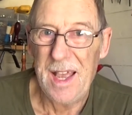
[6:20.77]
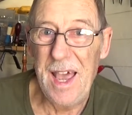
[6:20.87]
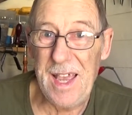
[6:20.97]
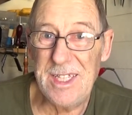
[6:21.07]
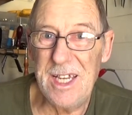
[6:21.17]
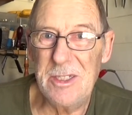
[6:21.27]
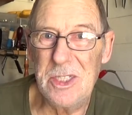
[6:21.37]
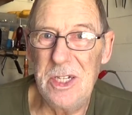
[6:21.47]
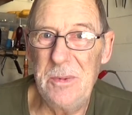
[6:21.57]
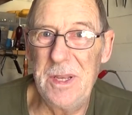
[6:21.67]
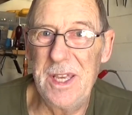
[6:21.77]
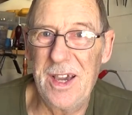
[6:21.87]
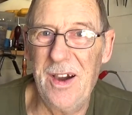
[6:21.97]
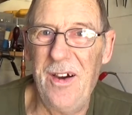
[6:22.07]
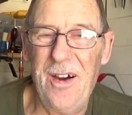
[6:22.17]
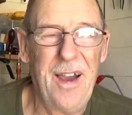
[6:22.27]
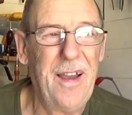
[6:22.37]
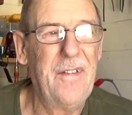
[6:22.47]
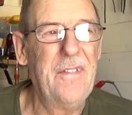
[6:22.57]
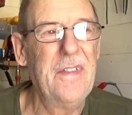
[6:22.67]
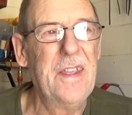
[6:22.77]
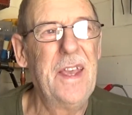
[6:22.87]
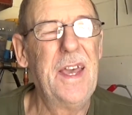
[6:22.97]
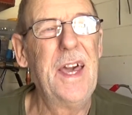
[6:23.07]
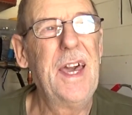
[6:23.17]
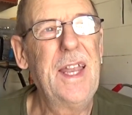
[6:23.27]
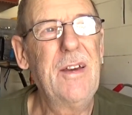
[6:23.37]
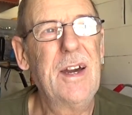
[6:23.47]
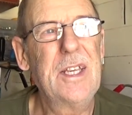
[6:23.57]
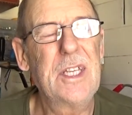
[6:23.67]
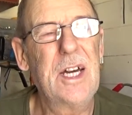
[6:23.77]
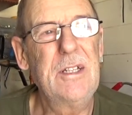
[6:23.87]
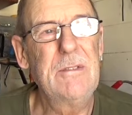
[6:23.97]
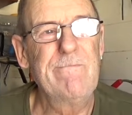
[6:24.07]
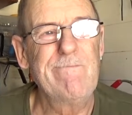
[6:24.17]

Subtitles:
That's how stupid it got. Anyway, so,